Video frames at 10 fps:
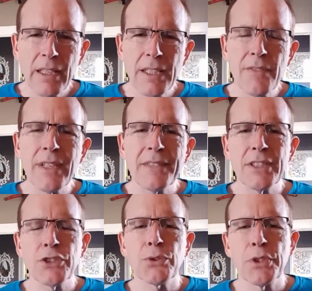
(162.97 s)
You've got
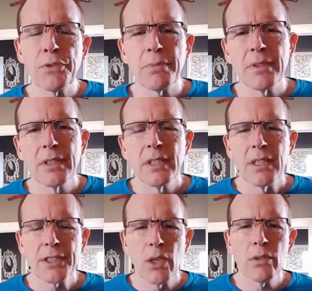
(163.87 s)
this group,
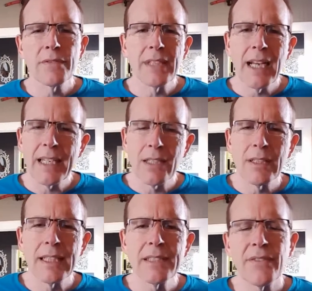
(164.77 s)
a total of 9,
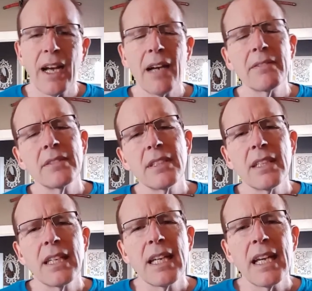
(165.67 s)
only needs 5,
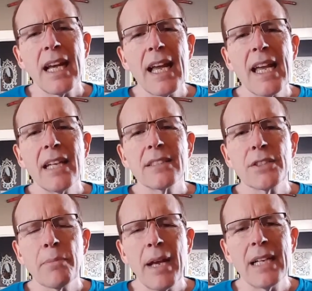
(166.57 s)
and
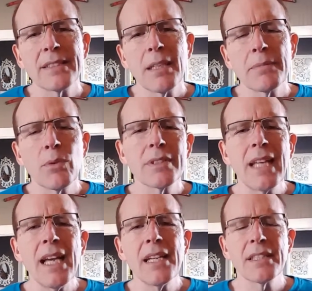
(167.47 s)
to pass something. Now, what
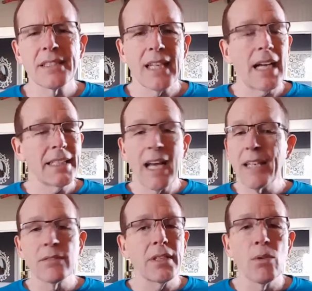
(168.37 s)
they decide, now I
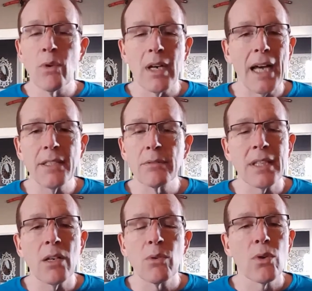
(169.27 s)
don't
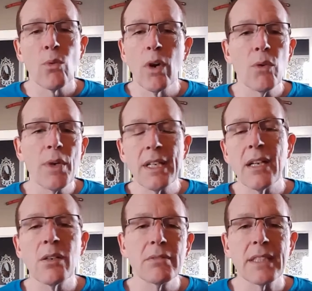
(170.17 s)
know what went
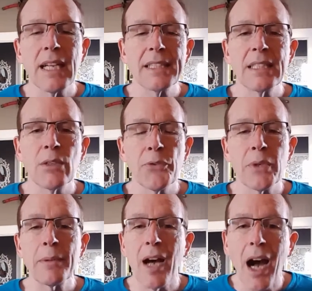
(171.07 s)
on in
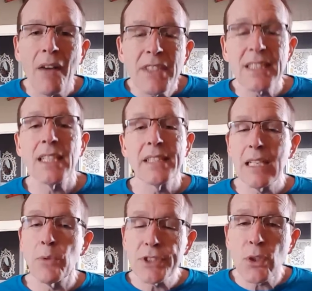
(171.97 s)
1803, but obviously there
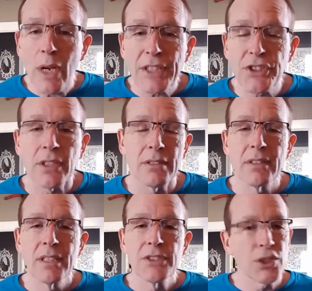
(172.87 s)
was a question,
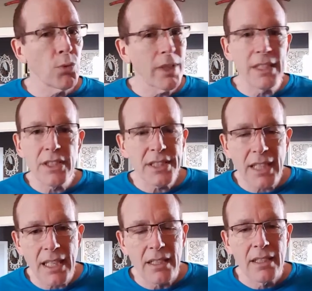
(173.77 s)
just what I just
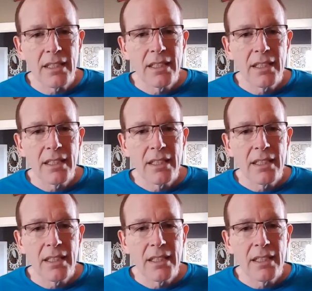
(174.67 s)
said,